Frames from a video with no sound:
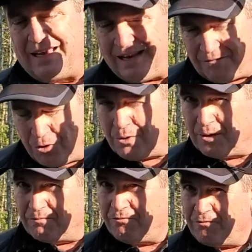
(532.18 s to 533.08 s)
if you
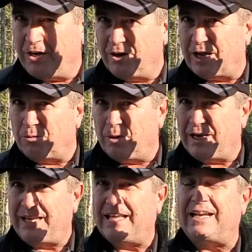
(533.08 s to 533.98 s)
can figure out a way
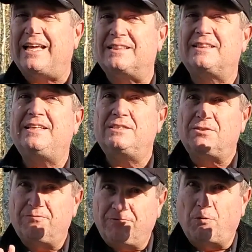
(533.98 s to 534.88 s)
to get at least
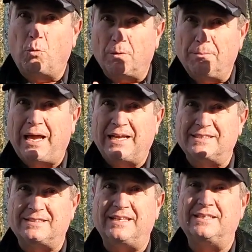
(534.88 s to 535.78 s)
four
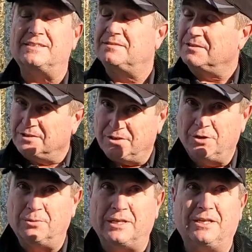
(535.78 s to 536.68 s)
magazines,
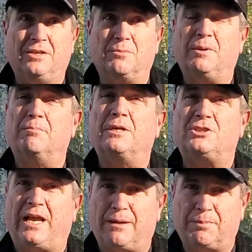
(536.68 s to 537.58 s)
do it. You'll be much
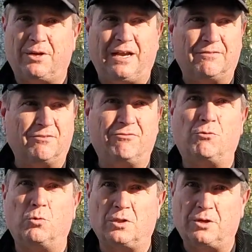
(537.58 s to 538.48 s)
happier having
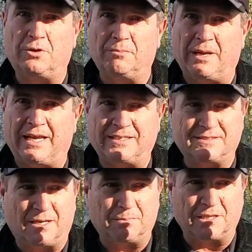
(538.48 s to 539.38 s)
four loaded mags
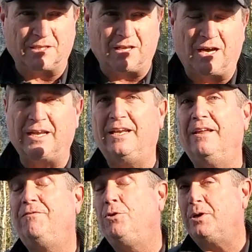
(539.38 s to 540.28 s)
up at the line.
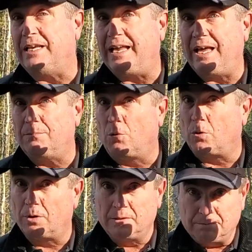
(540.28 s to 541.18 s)
If you can get
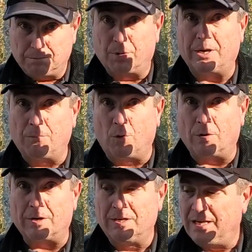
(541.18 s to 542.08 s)
more, bring
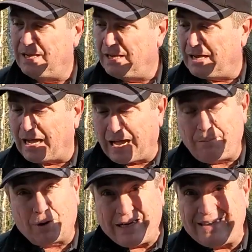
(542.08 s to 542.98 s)
more. I
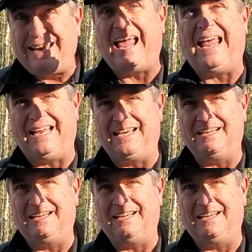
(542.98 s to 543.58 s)
bring 10.